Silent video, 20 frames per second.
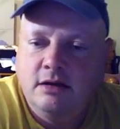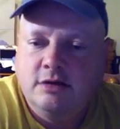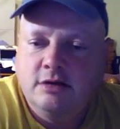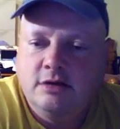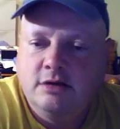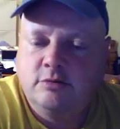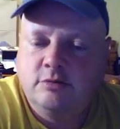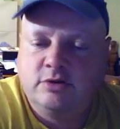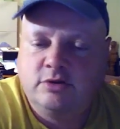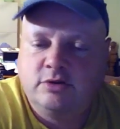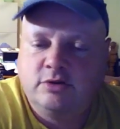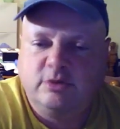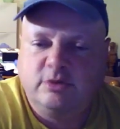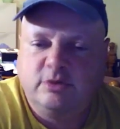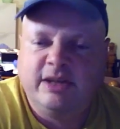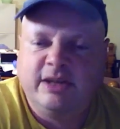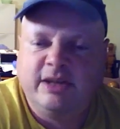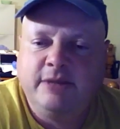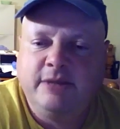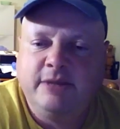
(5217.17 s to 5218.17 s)
So
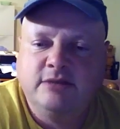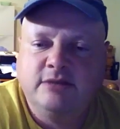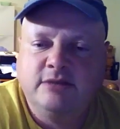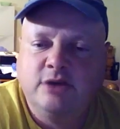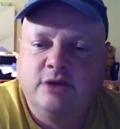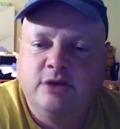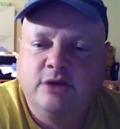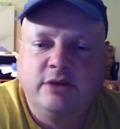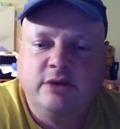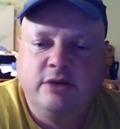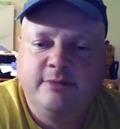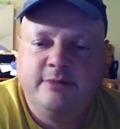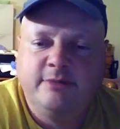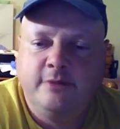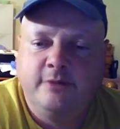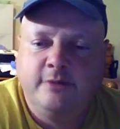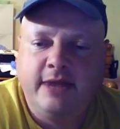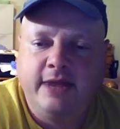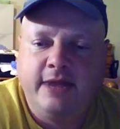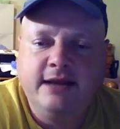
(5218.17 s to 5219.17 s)
does that mean there was no one here
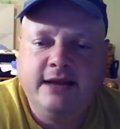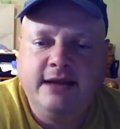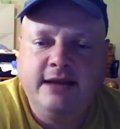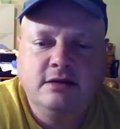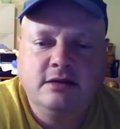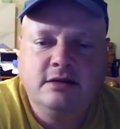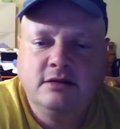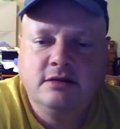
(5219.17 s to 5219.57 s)
before then?